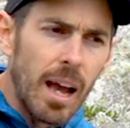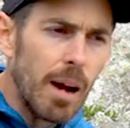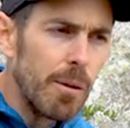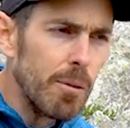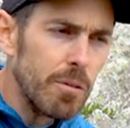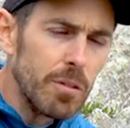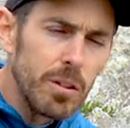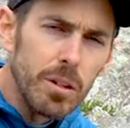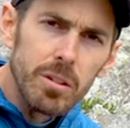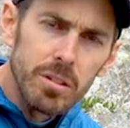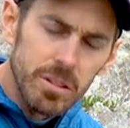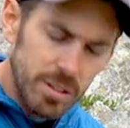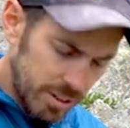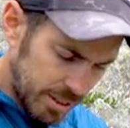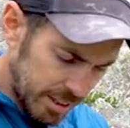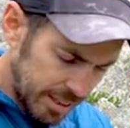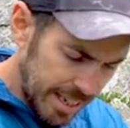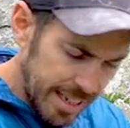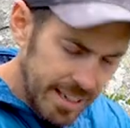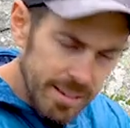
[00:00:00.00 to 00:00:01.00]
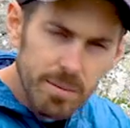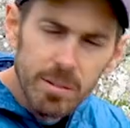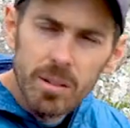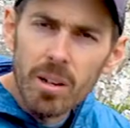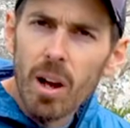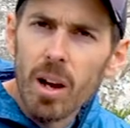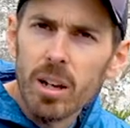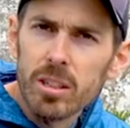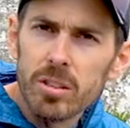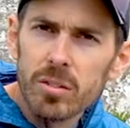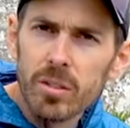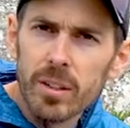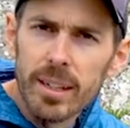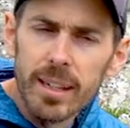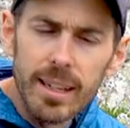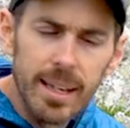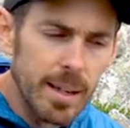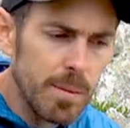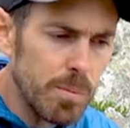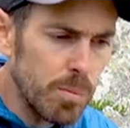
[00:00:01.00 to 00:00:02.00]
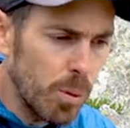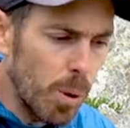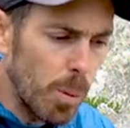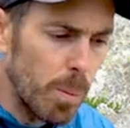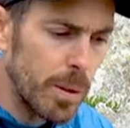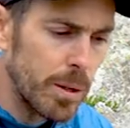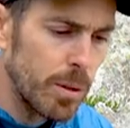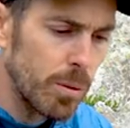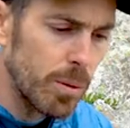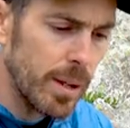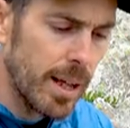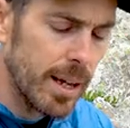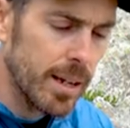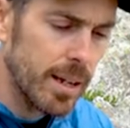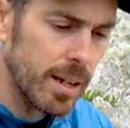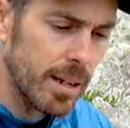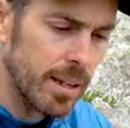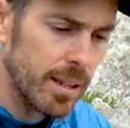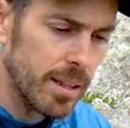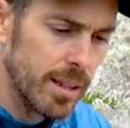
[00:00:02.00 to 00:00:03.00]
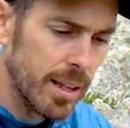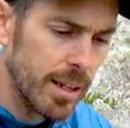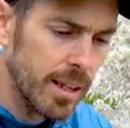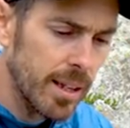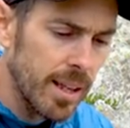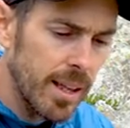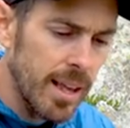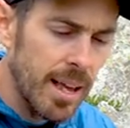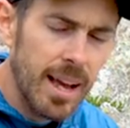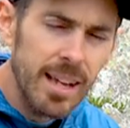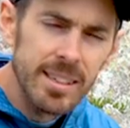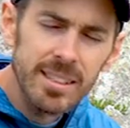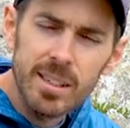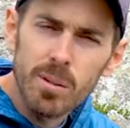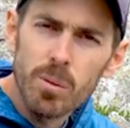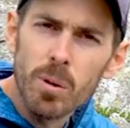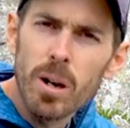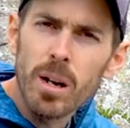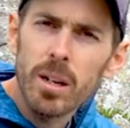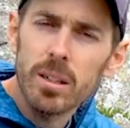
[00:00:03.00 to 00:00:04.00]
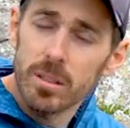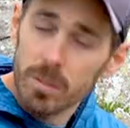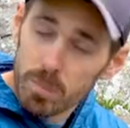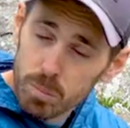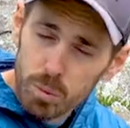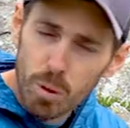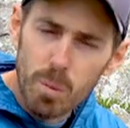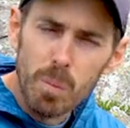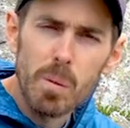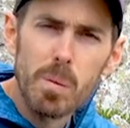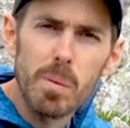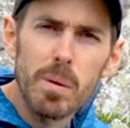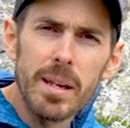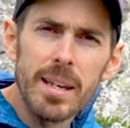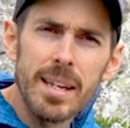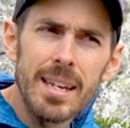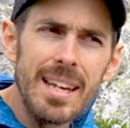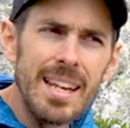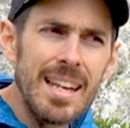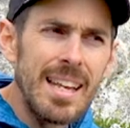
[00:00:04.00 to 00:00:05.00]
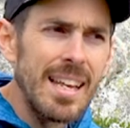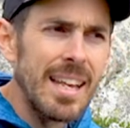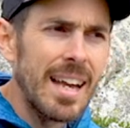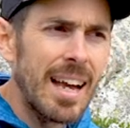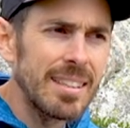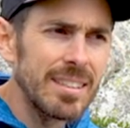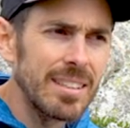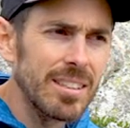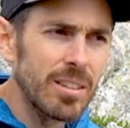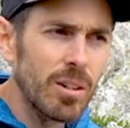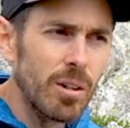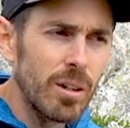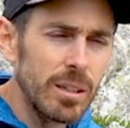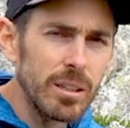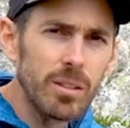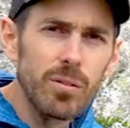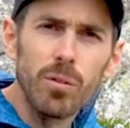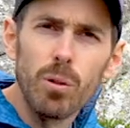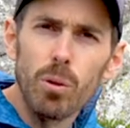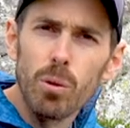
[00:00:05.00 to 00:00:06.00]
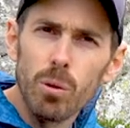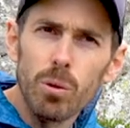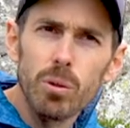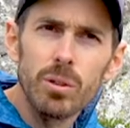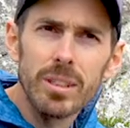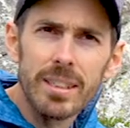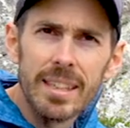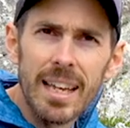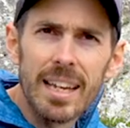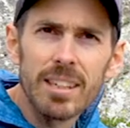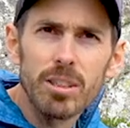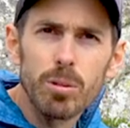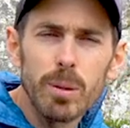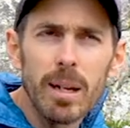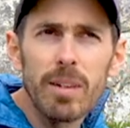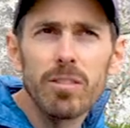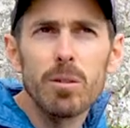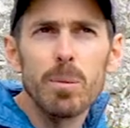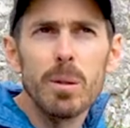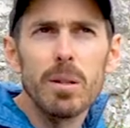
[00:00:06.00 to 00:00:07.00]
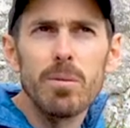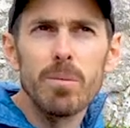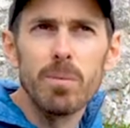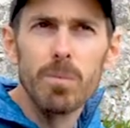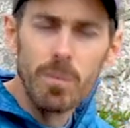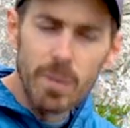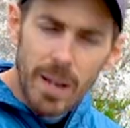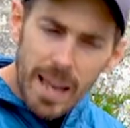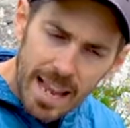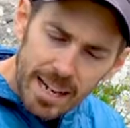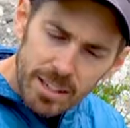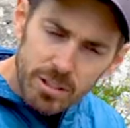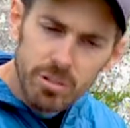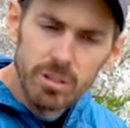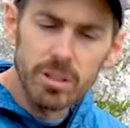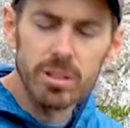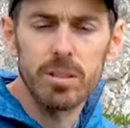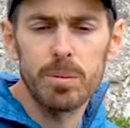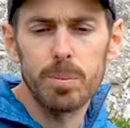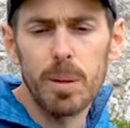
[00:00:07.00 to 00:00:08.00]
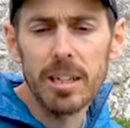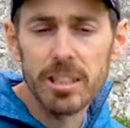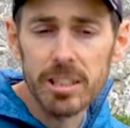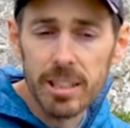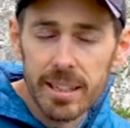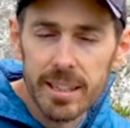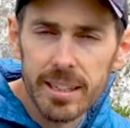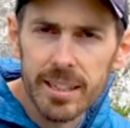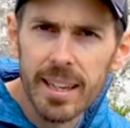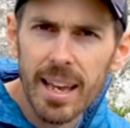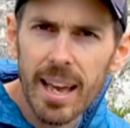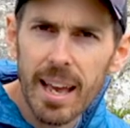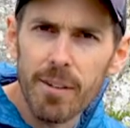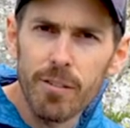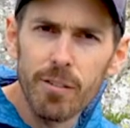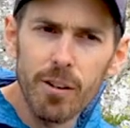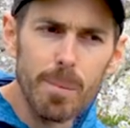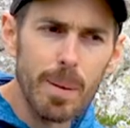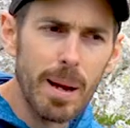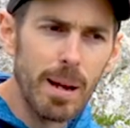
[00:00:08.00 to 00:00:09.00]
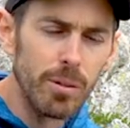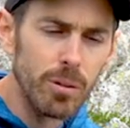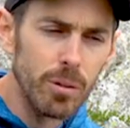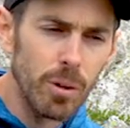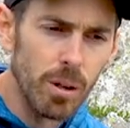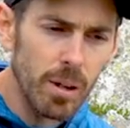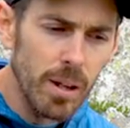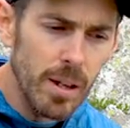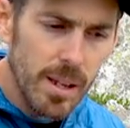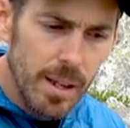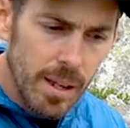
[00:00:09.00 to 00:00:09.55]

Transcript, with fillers: and we've used a sling, larks footed it in probably, and all that kind of thing. Has it worked? Probably. Has it got its flaws? Yes, we have to be extra specially careful about not